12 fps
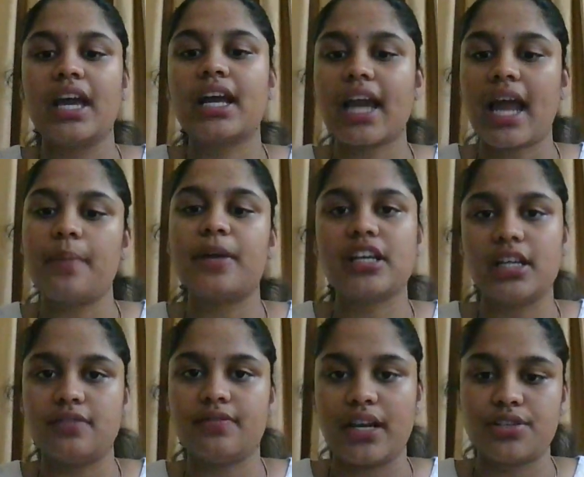Climate
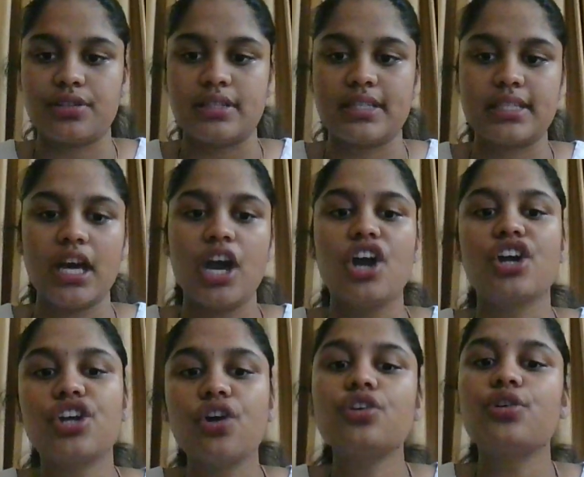Conventions,
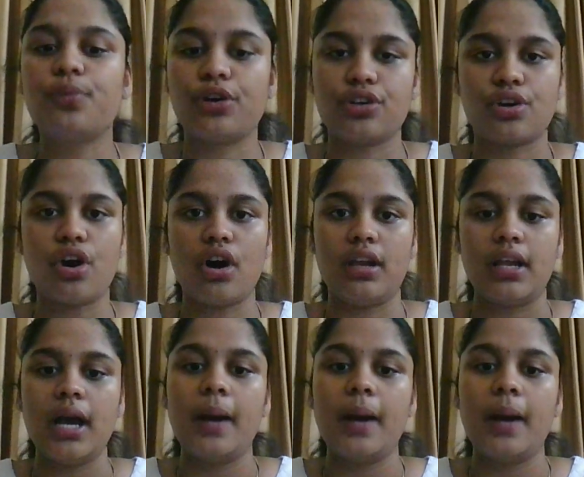Kyoto Protocol,